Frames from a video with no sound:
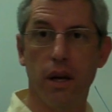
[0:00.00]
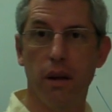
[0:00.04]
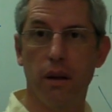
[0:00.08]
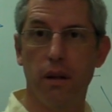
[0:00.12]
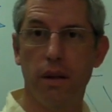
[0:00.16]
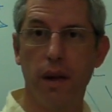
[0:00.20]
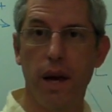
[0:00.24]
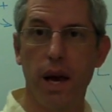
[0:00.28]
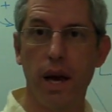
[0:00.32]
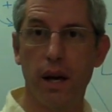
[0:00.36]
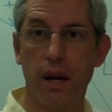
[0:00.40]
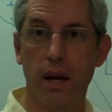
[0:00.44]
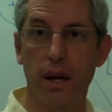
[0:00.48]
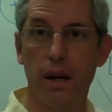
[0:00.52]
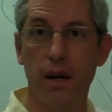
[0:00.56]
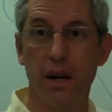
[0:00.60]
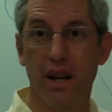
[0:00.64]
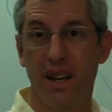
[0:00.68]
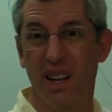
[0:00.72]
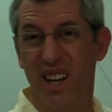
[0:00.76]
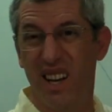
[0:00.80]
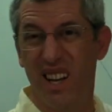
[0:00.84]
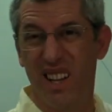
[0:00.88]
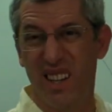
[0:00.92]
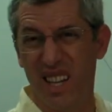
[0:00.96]
a theta.
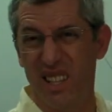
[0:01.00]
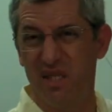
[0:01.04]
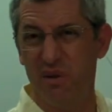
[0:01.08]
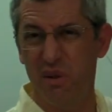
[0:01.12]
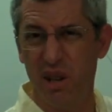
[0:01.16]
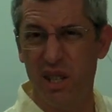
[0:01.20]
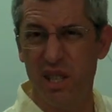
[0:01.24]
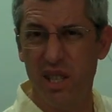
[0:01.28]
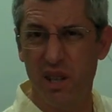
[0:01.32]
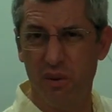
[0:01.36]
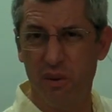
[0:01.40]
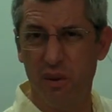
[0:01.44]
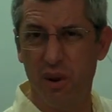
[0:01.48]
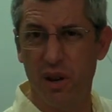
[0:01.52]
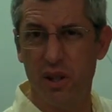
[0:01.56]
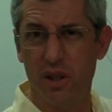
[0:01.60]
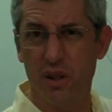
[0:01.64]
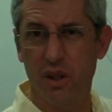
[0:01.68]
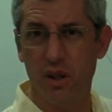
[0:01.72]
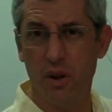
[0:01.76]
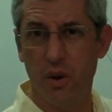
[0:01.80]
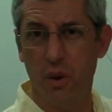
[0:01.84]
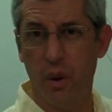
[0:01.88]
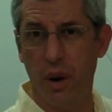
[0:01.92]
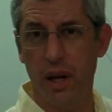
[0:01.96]
That's what a
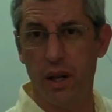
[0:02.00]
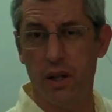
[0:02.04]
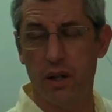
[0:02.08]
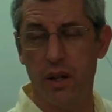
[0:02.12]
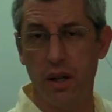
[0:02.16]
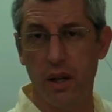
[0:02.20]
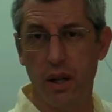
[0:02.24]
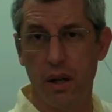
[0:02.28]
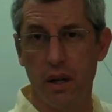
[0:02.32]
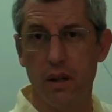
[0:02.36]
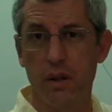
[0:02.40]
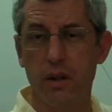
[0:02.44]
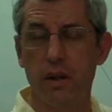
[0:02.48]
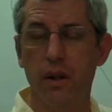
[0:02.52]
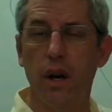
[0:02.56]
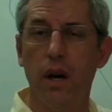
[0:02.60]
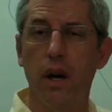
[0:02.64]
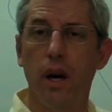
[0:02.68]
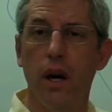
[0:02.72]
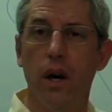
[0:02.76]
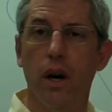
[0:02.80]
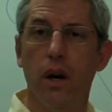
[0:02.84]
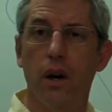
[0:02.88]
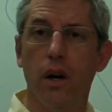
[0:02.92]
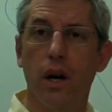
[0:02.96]
differential equation is.
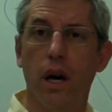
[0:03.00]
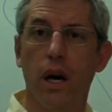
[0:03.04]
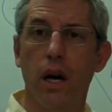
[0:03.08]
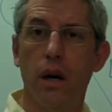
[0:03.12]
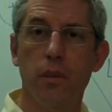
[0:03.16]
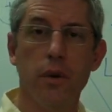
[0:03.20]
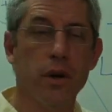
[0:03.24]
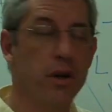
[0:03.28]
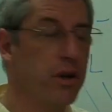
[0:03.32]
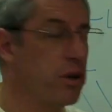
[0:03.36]
Um, you're